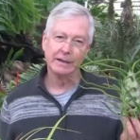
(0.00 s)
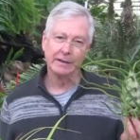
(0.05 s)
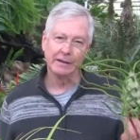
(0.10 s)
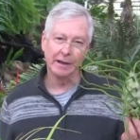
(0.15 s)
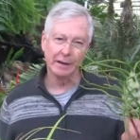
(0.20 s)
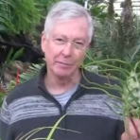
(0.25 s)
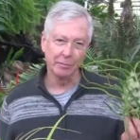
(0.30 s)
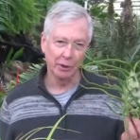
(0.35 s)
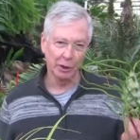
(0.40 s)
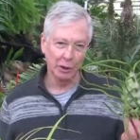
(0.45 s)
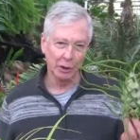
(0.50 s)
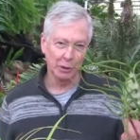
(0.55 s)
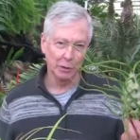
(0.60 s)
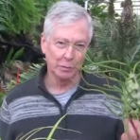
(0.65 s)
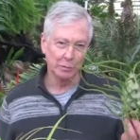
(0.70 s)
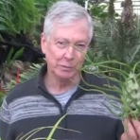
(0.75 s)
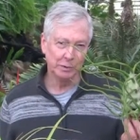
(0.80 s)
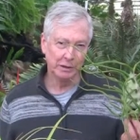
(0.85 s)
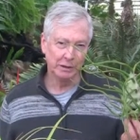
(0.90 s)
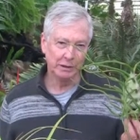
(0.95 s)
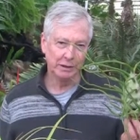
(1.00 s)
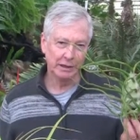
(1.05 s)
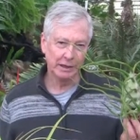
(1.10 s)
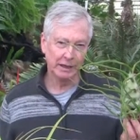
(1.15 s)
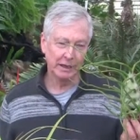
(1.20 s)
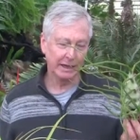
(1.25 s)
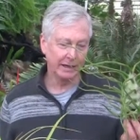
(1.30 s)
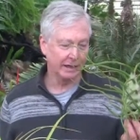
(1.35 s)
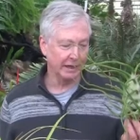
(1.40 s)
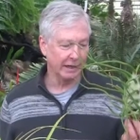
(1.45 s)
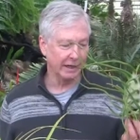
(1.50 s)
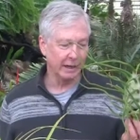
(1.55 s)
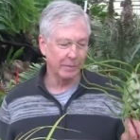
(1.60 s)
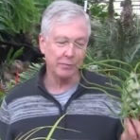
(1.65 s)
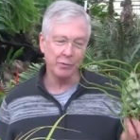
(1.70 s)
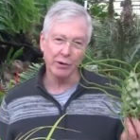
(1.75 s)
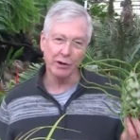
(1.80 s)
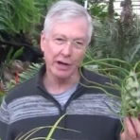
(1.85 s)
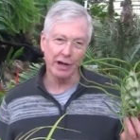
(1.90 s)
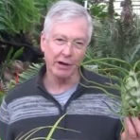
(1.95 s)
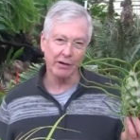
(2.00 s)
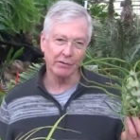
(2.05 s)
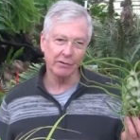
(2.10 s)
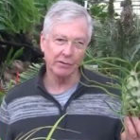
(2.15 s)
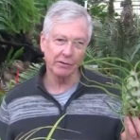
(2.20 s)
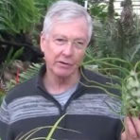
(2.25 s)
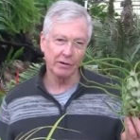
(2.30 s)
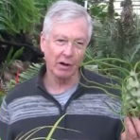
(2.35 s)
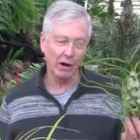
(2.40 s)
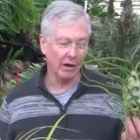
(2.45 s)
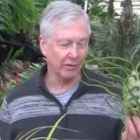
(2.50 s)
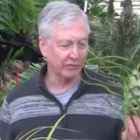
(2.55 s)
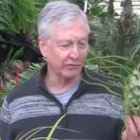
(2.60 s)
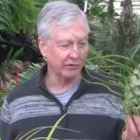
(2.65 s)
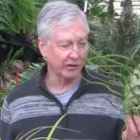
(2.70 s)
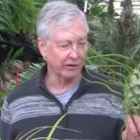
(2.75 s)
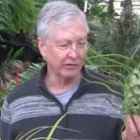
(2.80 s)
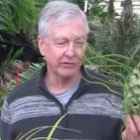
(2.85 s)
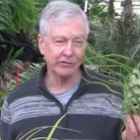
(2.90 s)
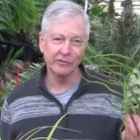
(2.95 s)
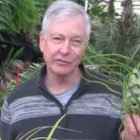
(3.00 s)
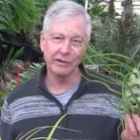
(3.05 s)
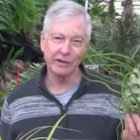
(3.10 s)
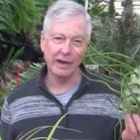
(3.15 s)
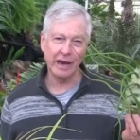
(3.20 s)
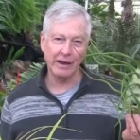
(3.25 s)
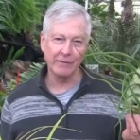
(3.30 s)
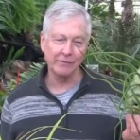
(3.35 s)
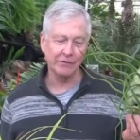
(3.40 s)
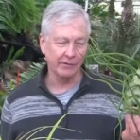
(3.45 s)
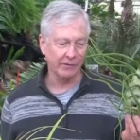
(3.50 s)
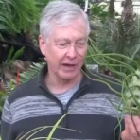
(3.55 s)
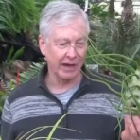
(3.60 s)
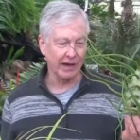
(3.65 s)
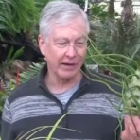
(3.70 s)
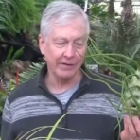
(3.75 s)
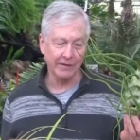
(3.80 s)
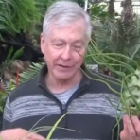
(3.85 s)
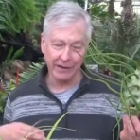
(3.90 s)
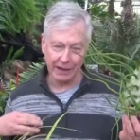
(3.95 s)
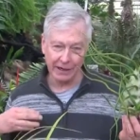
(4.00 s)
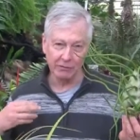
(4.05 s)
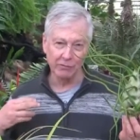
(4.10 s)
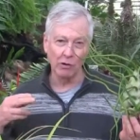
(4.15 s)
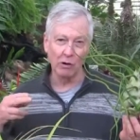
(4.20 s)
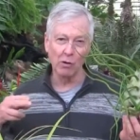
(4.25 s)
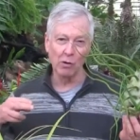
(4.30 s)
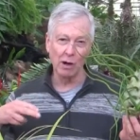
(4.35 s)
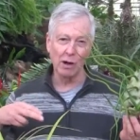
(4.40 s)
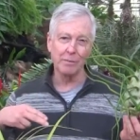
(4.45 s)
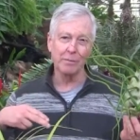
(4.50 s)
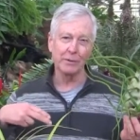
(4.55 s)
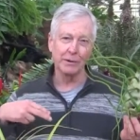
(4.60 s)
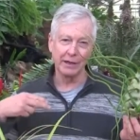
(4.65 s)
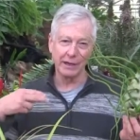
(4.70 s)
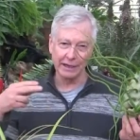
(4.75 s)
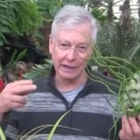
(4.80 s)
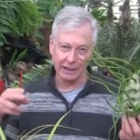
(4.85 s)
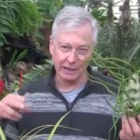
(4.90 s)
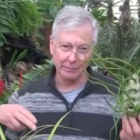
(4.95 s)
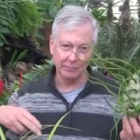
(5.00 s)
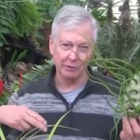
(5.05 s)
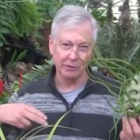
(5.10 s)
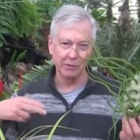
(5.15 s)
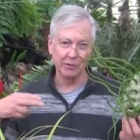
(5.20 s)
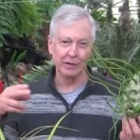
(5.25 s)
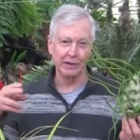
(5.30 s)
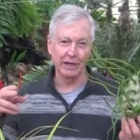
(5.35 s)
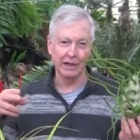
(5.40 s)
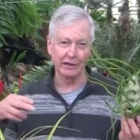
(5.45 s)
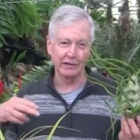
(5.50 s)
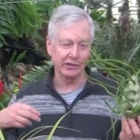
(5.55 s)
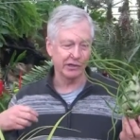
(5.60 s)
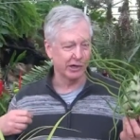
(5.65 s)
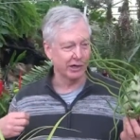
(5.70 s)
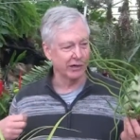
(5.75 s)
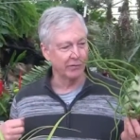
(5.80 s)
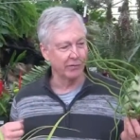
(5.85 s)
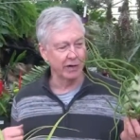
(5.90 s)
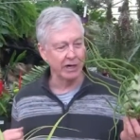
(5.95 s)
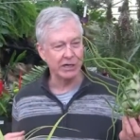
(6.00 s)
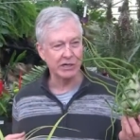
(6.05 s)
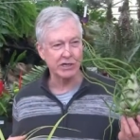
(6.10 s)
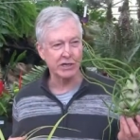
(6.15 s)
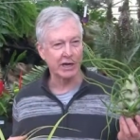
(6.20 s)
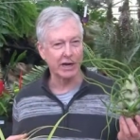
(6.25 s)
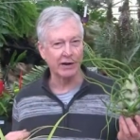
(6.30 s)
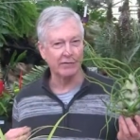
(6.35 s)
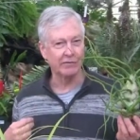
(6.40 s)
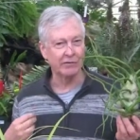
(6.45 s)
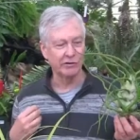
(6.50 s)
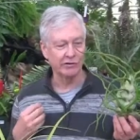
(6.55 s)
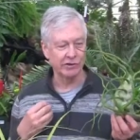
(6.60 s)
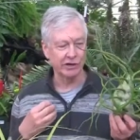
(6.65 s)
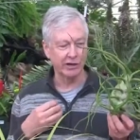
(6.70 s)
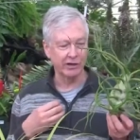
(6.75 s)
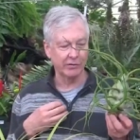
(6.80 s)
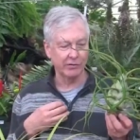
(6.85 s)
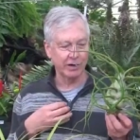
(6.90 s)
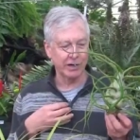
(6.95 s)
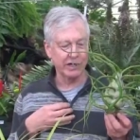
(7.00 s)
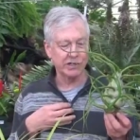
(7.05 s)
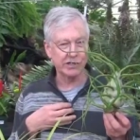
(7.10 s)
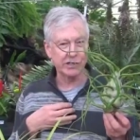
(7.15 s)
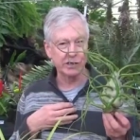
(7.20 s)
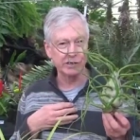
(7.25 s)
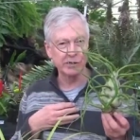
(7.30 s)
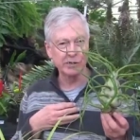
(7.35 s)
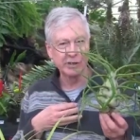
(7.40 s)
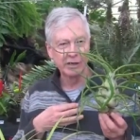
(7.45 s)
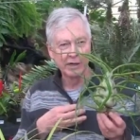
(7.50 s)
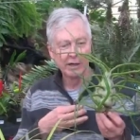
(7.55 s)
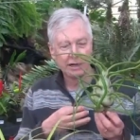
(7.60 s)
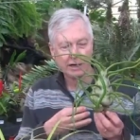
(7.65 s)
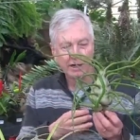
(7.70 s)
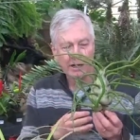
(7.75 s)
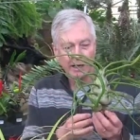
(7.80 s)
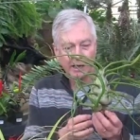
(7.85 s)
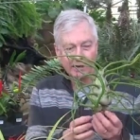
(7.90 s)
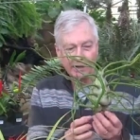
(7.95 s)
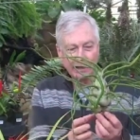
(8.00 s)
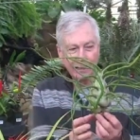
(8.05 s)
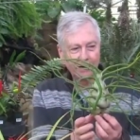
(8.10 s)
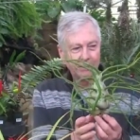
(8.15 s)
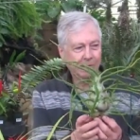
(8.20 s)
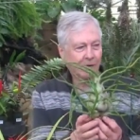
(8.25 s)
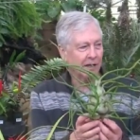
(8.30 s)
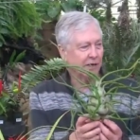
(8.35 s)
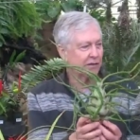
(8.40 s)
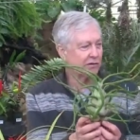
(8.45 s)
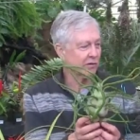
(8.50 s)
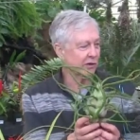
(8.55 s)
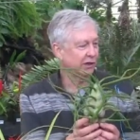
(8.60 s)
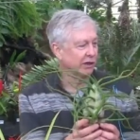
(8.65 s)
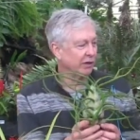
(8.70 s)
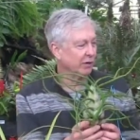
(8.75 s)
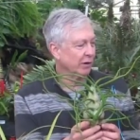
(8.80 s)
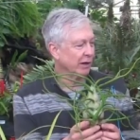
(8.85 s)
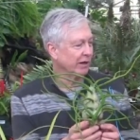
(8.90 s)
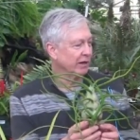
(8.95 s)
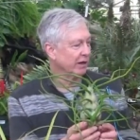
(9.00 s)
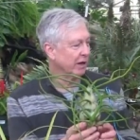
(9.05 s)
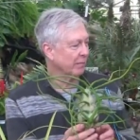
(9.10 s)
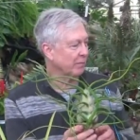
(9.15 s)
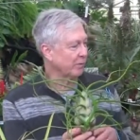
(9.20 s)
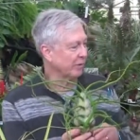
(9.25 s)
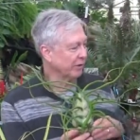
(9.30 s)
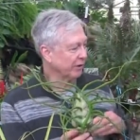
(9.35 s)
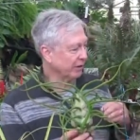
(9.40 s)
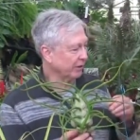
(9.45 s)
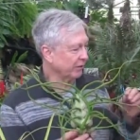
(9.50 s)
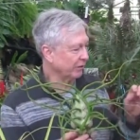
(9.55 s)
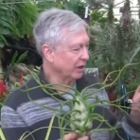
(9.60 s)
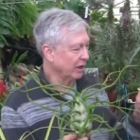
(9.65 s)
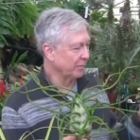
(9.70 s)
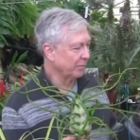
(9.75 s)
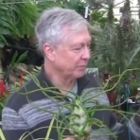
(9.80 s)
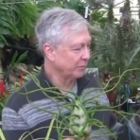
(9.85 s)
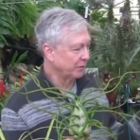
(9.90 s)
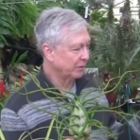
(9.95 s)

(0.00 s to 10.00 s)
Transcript: they bloom, and then they put out offsets after that. They grow up and they keep doing that generation after generation, and then eventually you end up with a clump